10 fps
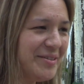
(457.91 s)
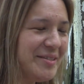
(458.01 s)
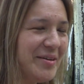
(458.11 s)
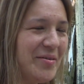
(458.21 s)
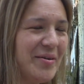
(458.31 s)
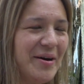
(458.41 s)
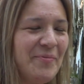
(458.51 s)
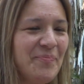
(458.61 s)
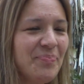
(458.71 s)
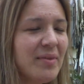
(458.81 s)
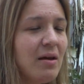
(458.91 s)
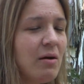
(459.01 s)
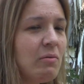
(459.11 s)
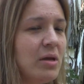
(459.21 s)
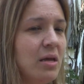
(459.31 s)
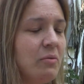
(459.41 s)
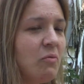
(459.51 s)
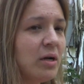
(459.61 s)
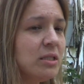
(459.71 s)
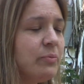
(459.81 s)
So we
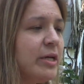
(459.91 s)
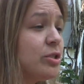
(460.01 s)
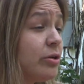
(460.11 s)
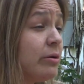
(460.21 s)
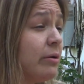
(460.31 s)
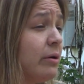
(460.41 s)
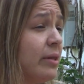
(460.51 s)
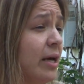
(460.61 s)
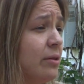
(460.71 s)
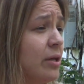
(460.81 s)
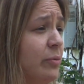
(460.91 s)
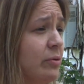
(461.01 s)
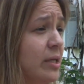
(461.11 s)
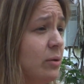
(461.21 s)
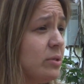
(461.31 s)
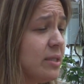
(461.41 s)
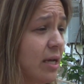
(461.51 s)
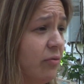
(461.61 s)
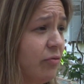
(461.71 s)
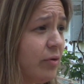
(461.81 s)
wanted to make sure that the community was
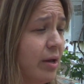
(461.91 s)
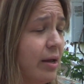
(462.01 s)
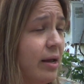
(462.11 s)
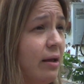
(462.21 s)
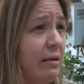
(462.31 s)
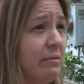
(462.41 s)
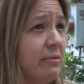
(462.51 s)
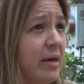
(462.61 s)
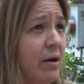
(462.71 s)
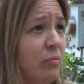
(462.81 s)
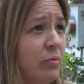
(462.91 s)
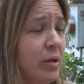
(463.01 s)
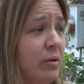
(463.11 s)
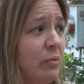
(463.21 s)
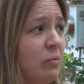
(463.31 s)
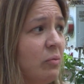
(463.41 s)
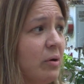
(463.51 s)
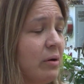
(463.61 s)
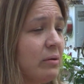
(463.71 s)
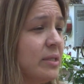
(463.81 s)
safe and that we
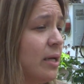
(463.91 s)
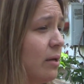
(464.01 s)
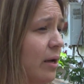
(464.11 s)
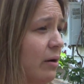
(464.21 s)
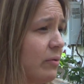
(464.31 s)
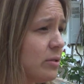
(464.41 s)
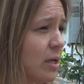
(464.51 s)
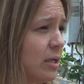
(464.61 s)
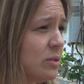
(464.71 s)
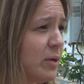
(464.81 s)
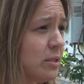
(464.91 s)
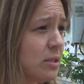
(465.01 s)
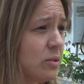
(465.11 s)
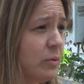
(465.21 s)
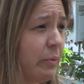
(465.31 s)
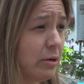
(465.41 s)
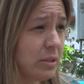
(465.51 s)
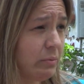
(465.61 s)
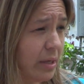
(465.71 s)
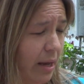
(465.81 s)
were taking care of our site as best as we
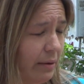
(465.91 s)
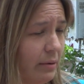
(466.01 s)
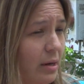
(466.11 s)
possibly can.